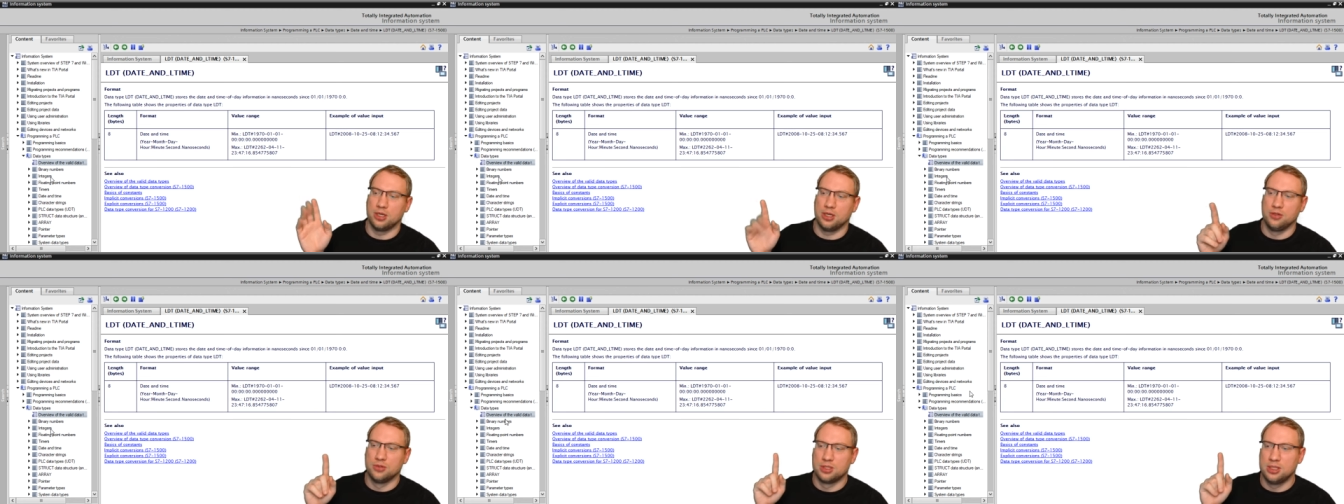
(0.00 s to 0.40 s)

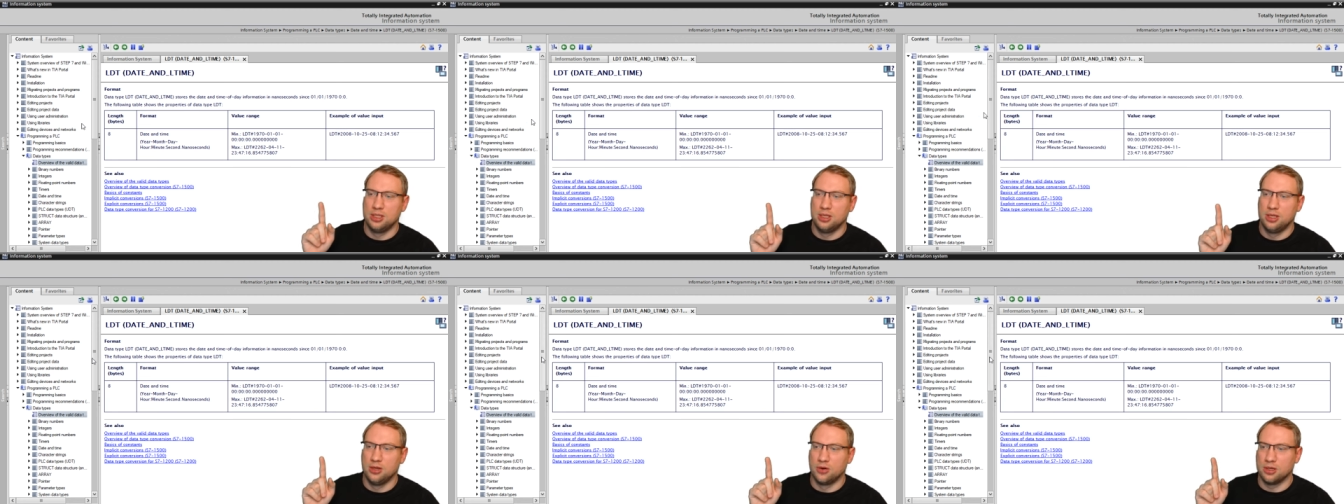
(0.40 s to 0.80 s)
And you see
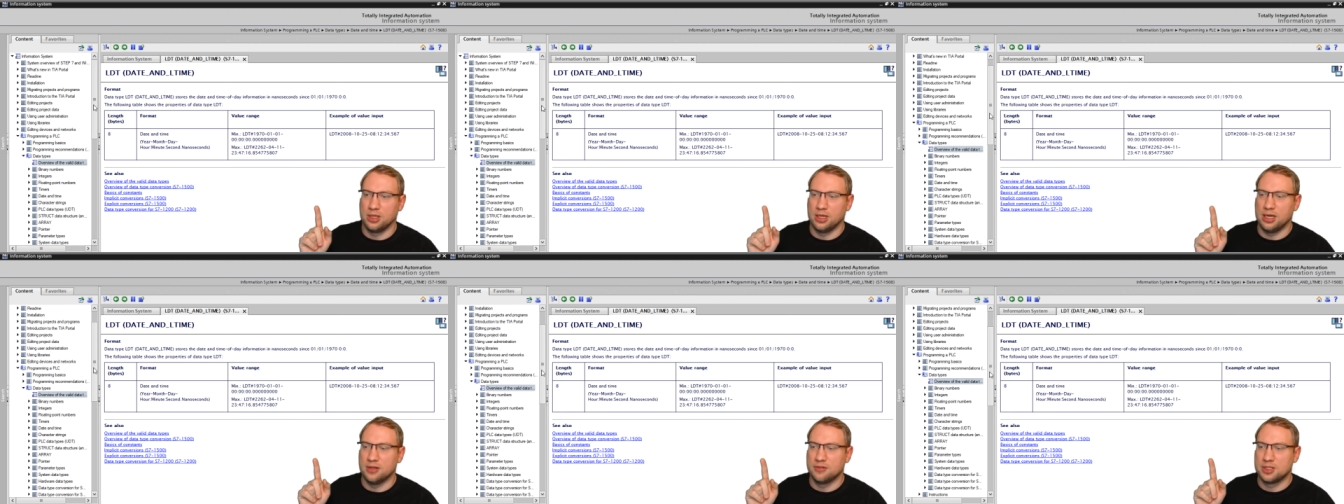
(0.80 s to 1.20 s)
here on the
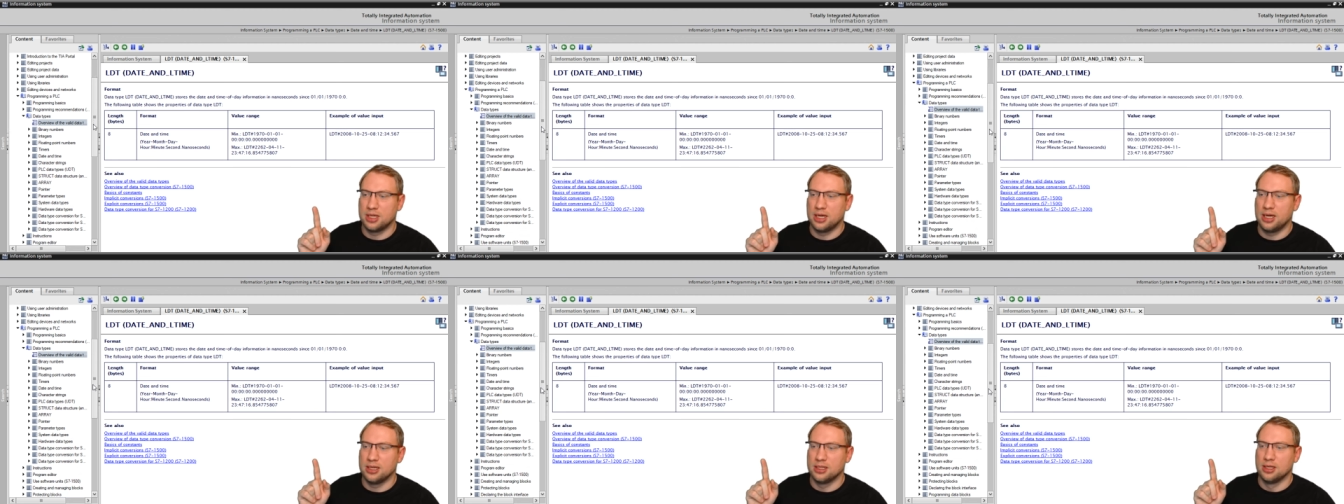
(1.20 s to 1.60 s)
left
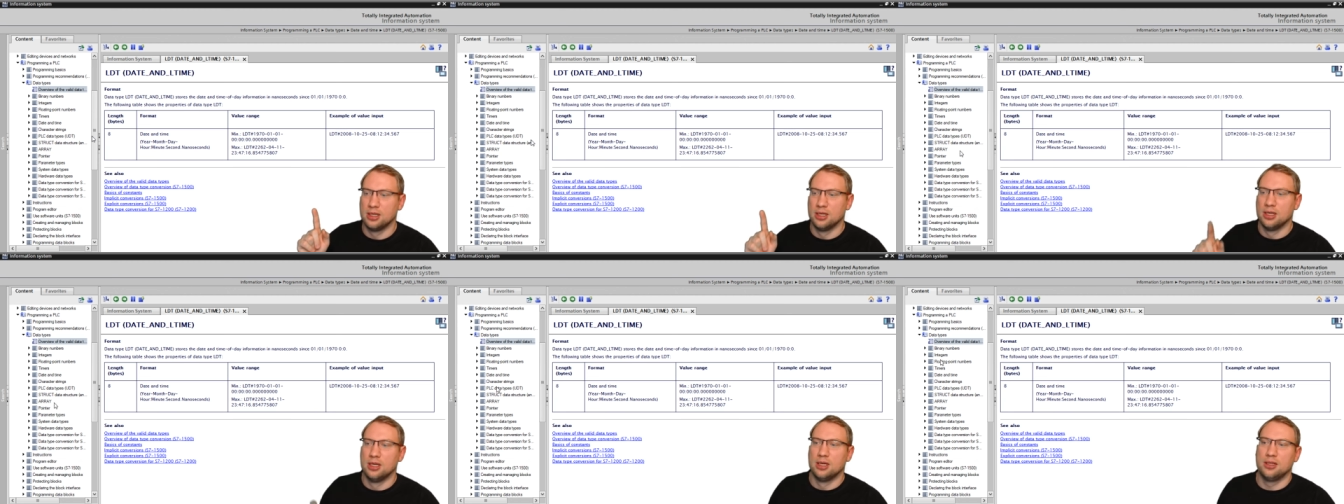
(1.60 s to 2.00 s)
side,
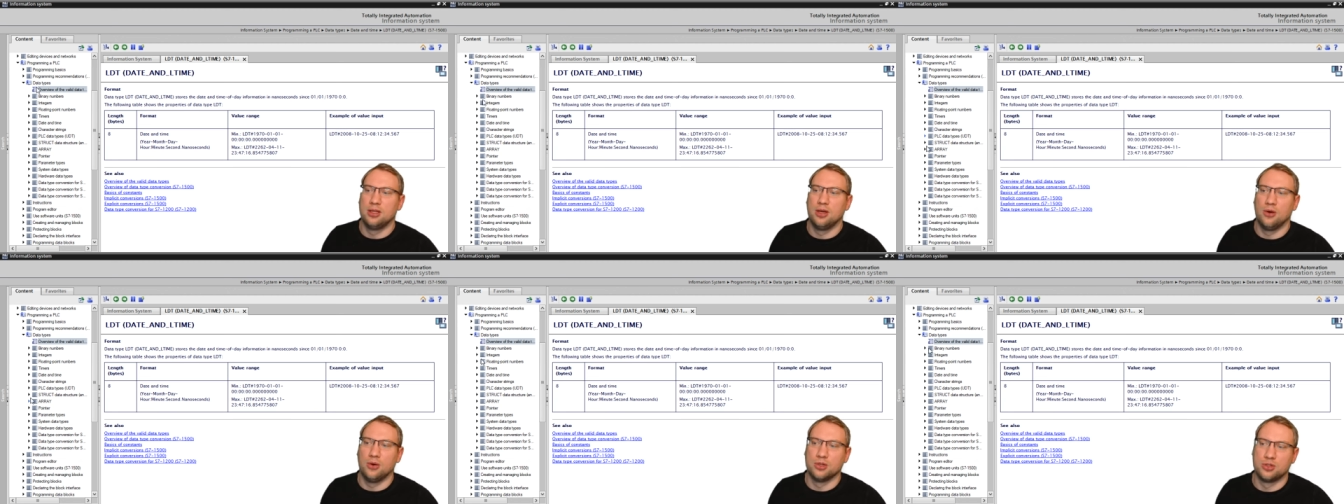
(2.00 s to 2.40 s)
they
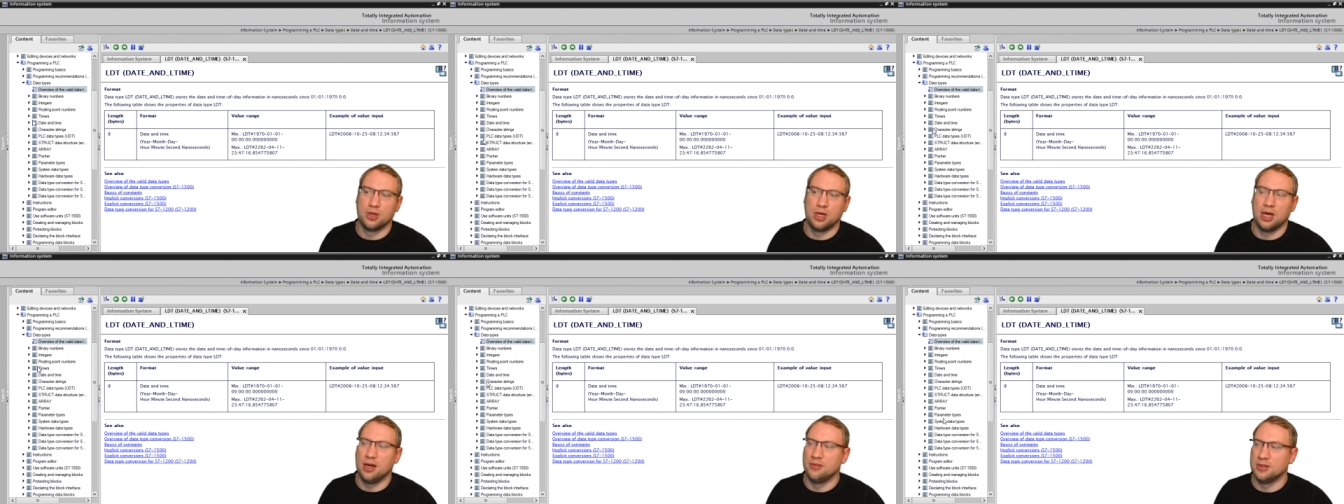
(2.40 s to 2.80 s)
also
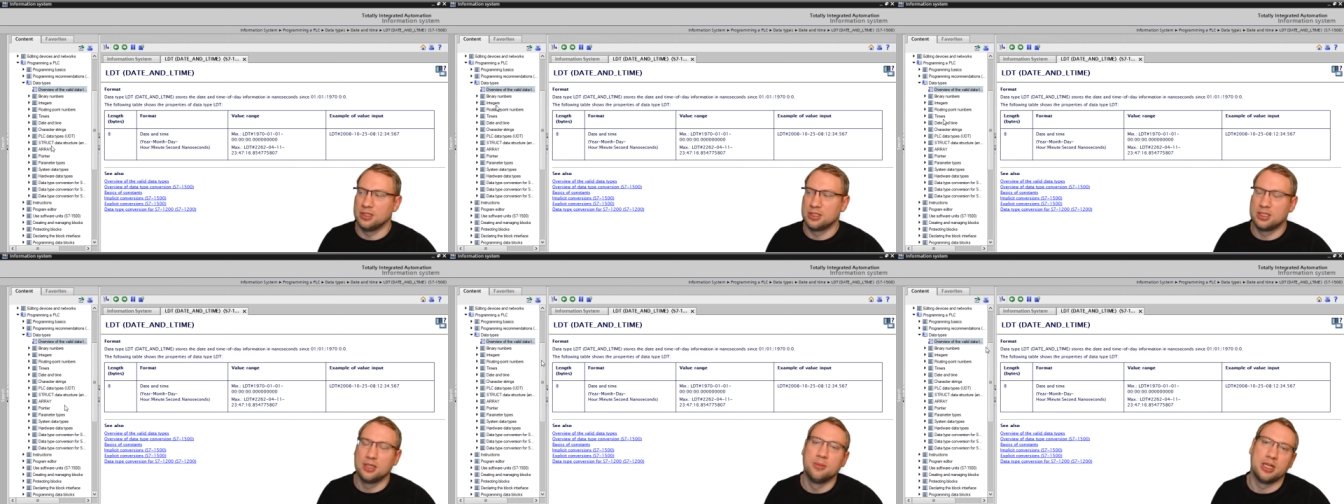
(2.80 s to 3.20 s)
have a
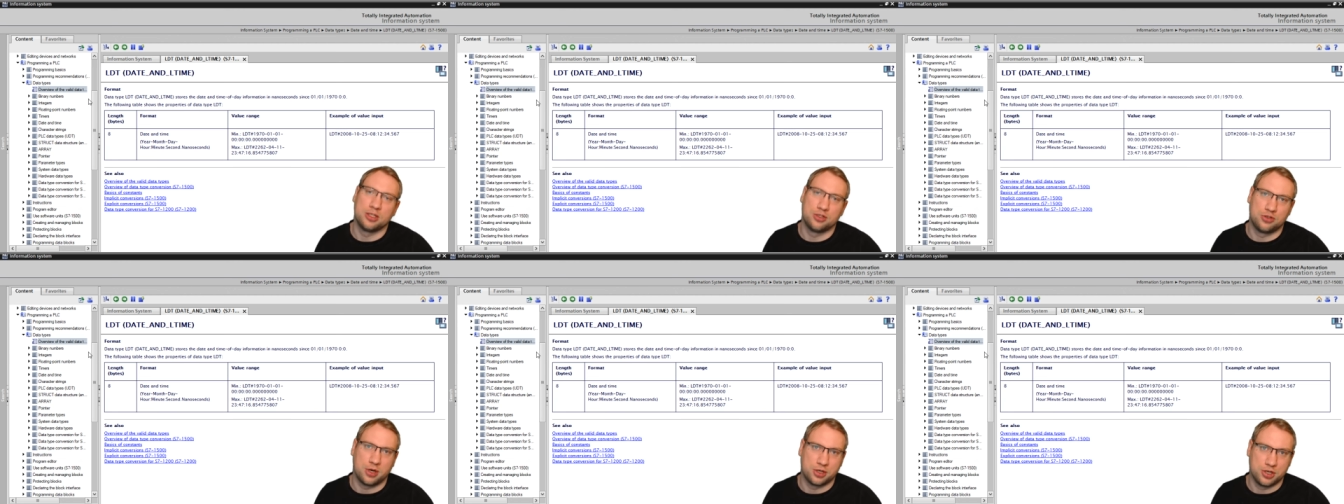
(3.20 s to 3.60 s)
similar
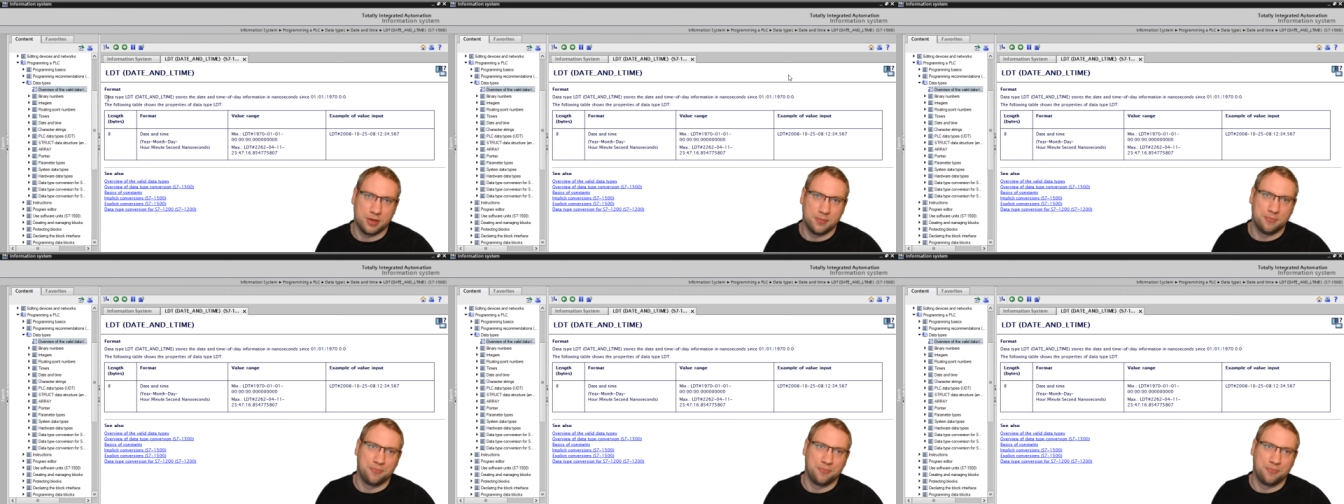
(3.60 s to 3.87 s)
structure